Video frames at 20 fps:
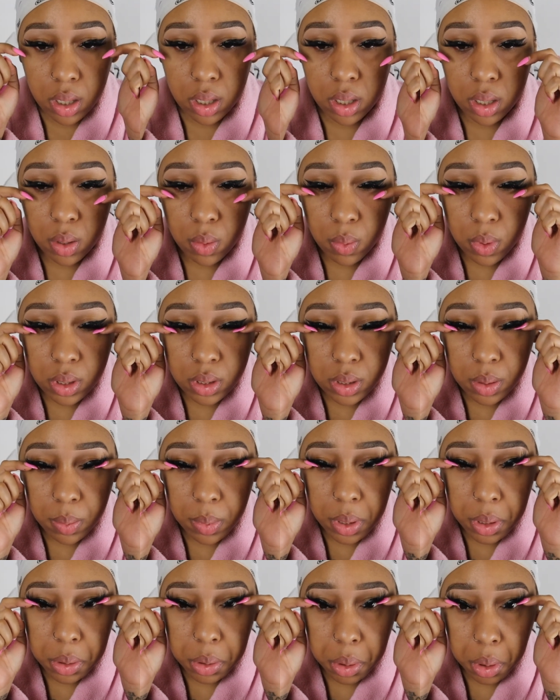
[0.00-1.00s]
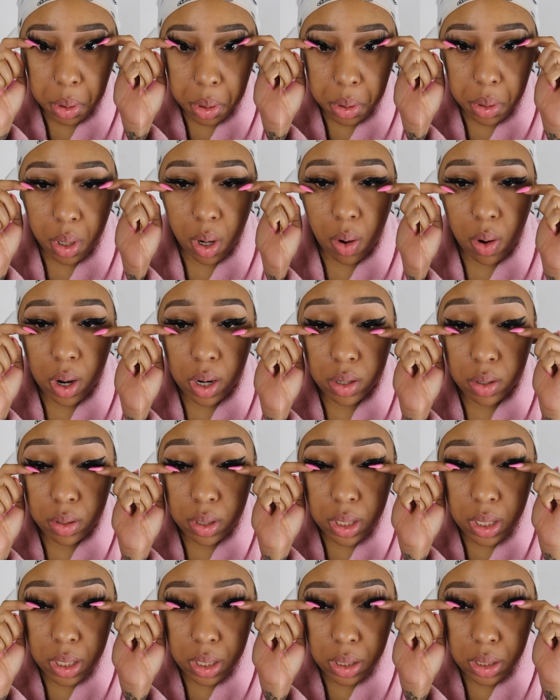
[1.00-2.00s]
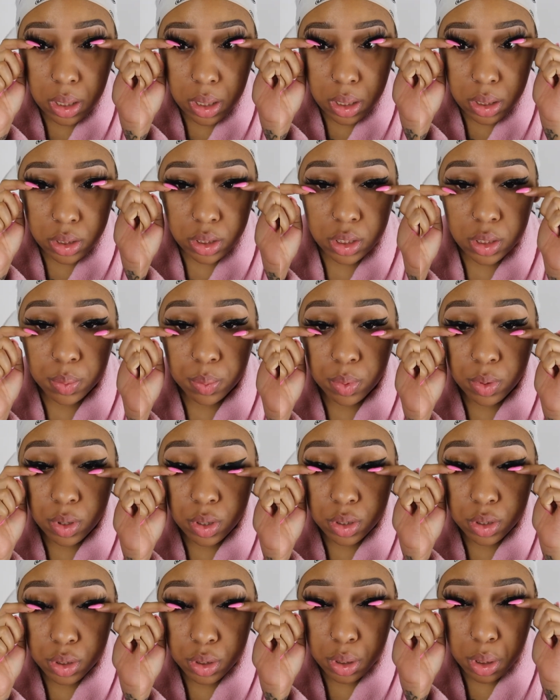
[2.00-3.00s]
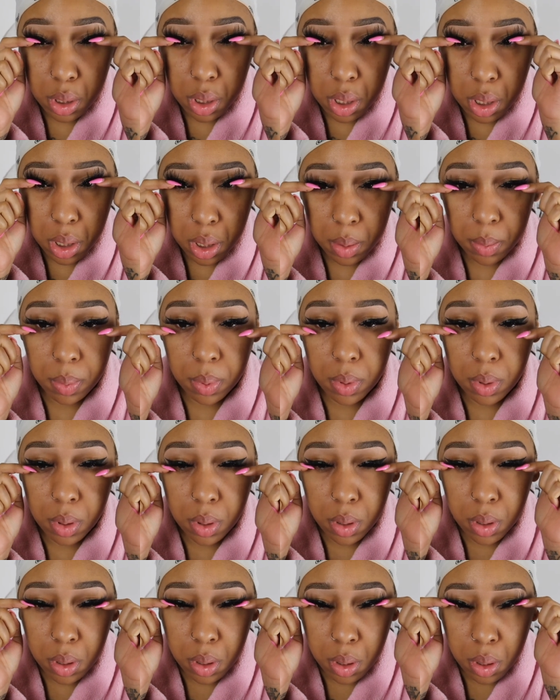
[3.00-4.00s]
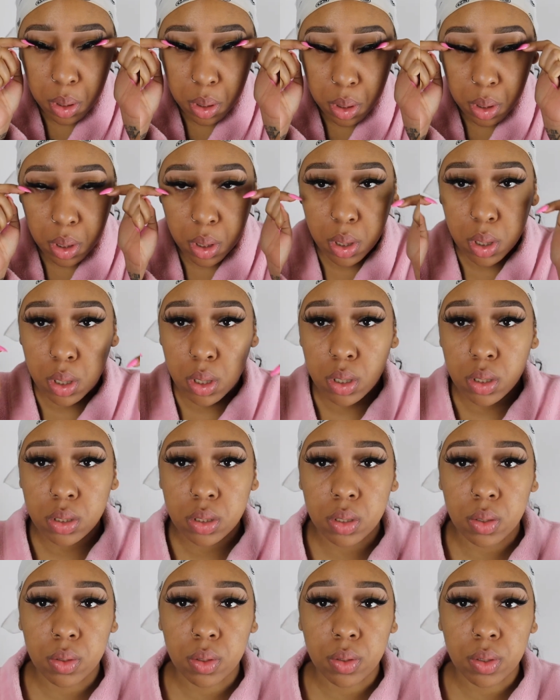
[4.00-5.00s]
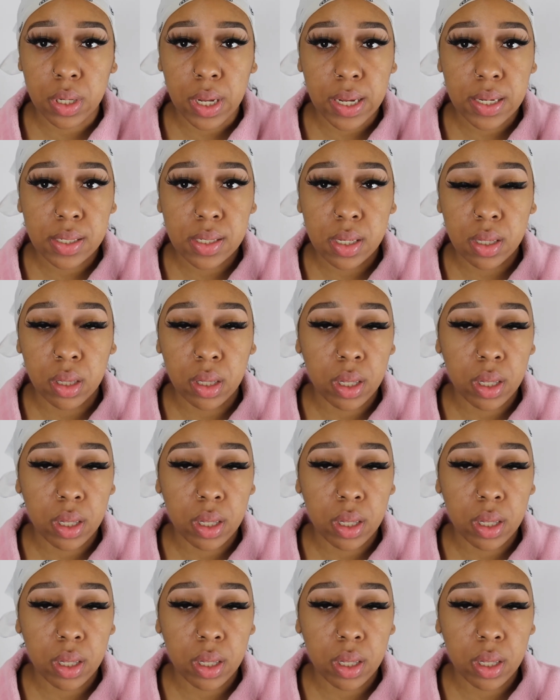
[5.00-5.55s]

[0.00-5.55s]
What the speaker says: You want to make sure you go underneath and just push up so they're nice and